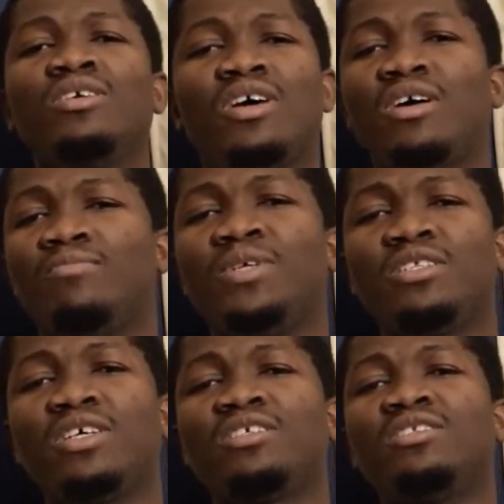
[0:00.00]
have
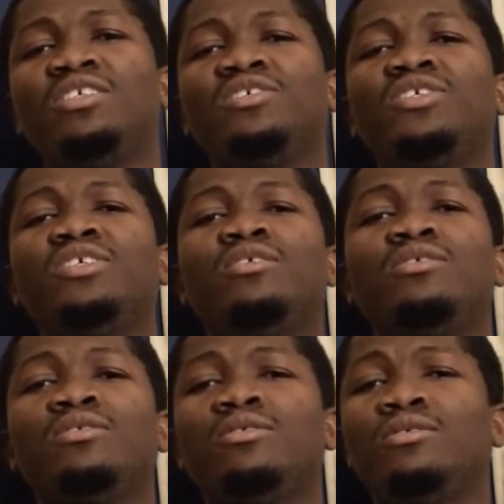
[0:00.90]
business degree,
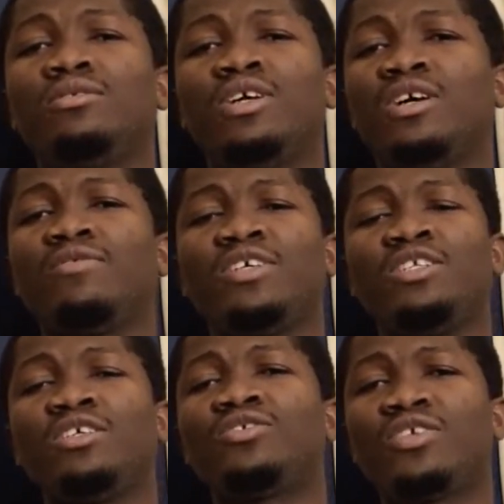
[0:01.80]
also have
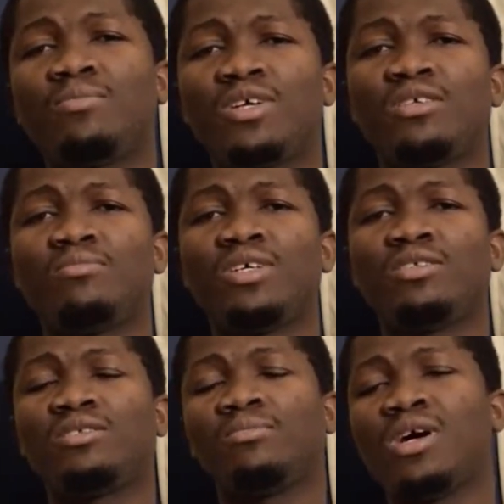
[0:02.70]
industrial
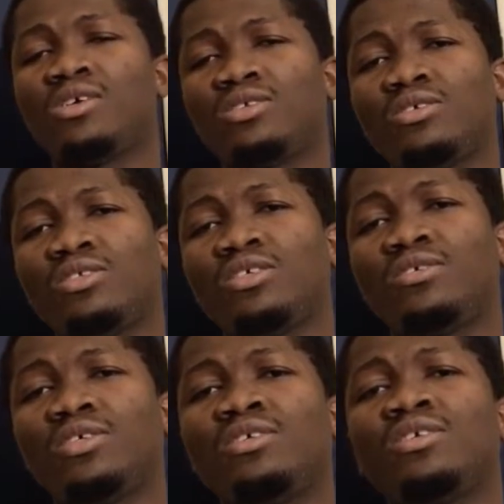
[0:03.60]
management master's
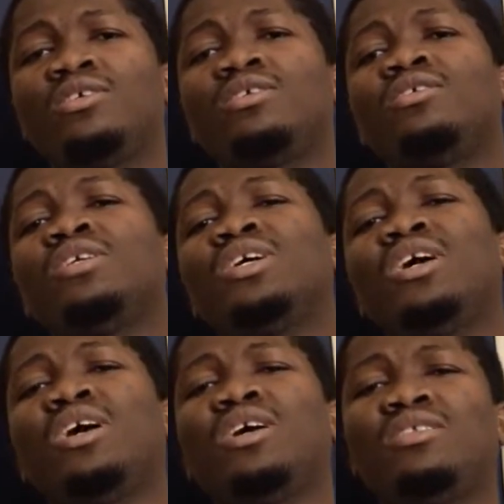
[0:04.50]
degree.
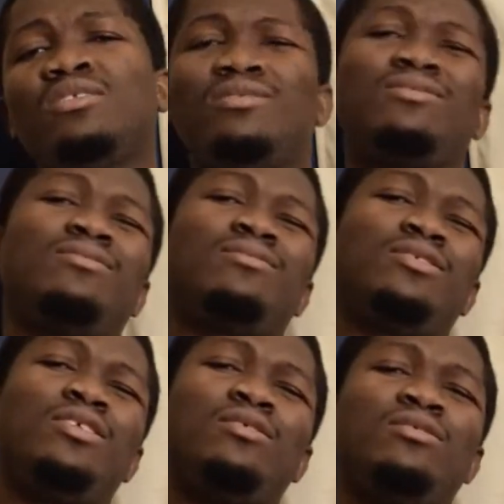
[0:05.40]
And
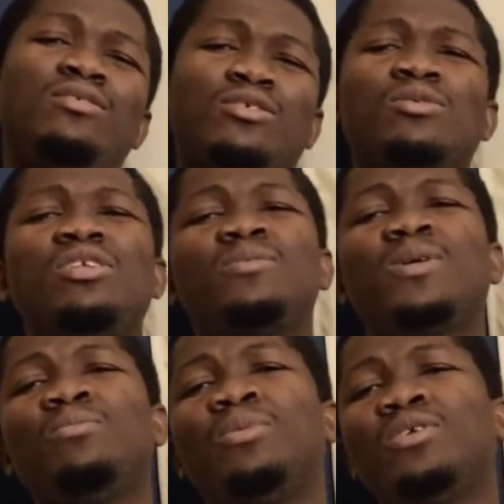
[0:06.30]
school is
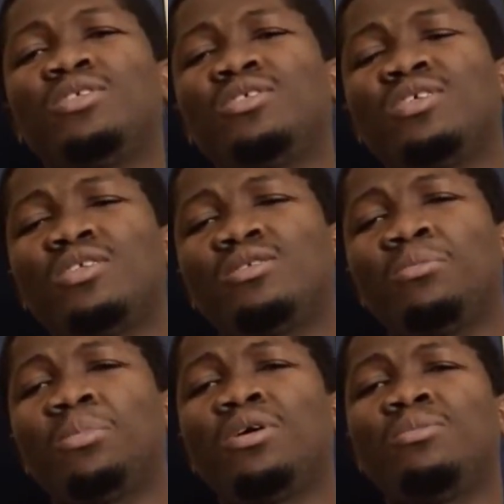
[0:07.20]
very important at
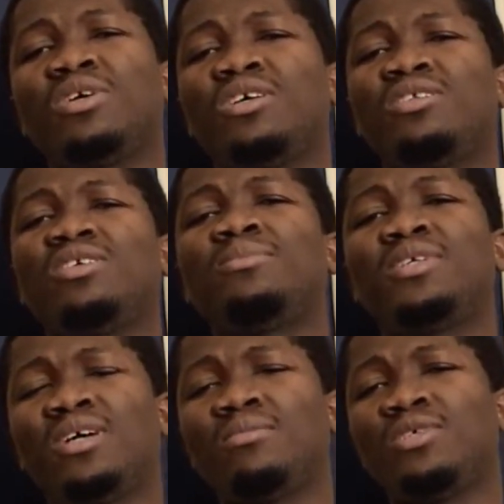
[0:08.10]
some point, but at the same
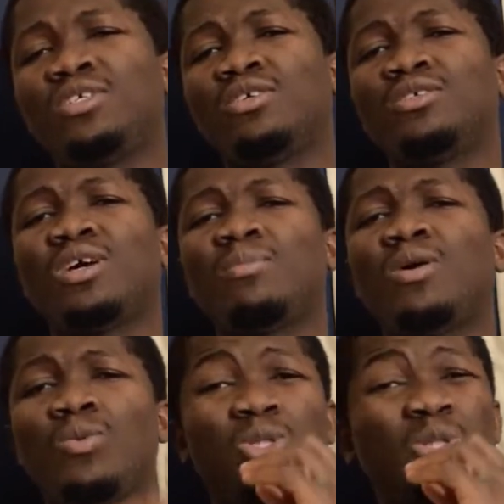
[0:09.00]
time, it's also
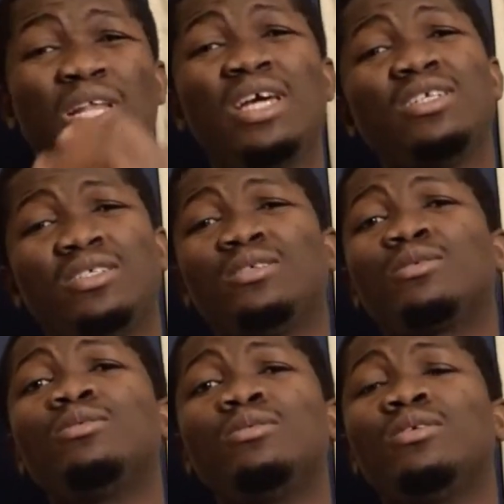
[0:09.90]
about what you learn in the
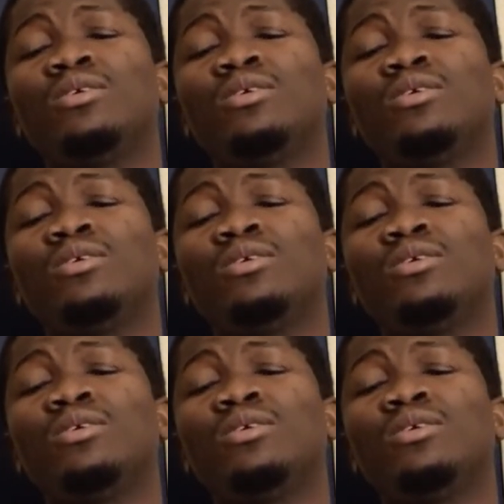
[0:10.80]
school.